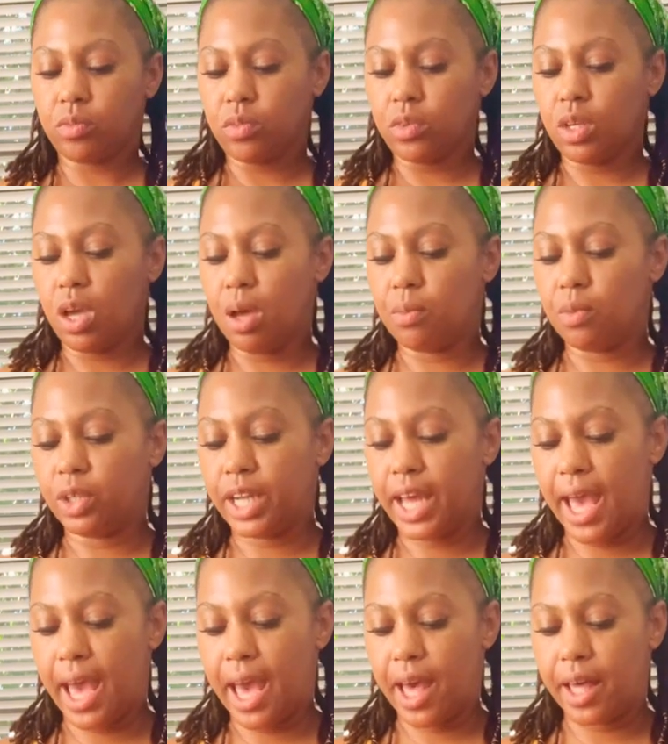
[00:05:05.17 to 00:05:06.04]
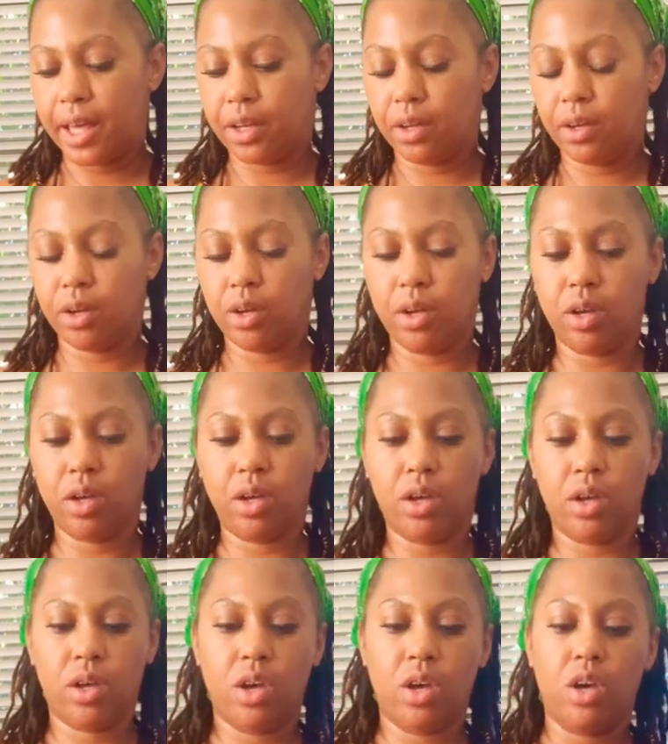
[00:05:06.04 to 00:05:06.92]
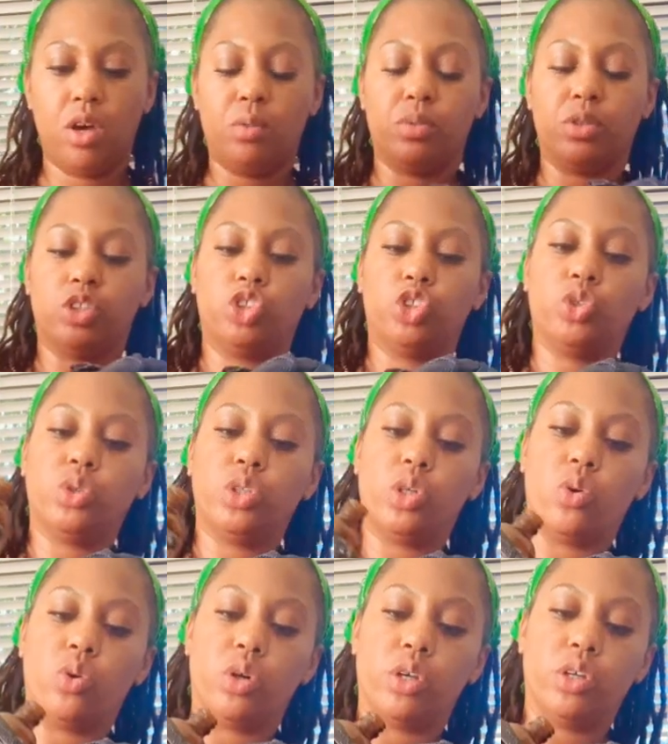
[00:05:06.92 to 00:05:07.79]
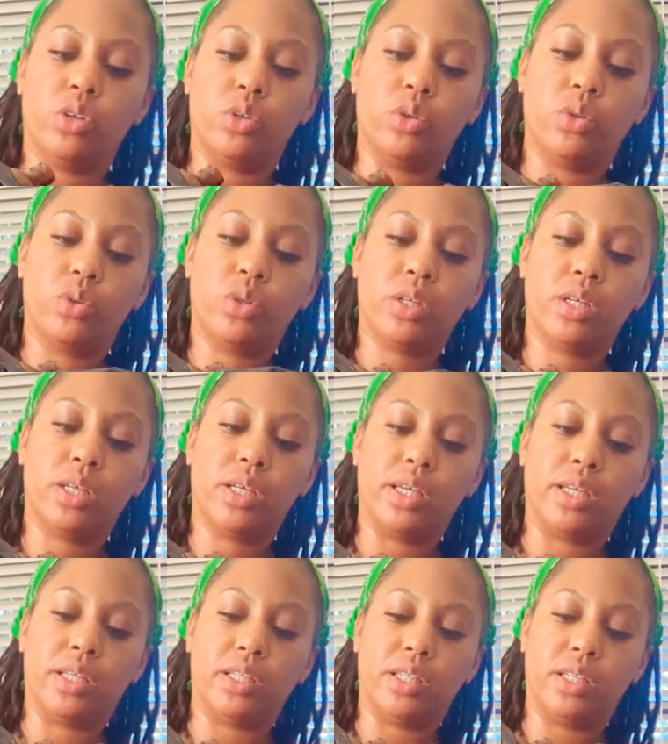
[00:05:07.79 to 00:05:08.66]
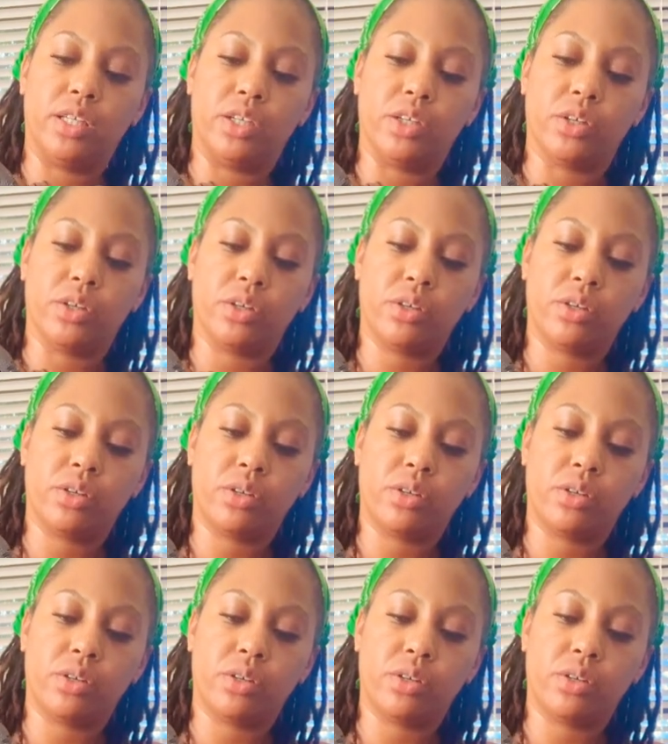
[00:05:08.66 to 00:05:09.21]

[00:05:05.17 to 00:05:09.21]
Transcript: I'm gonna add patchouli oil in here.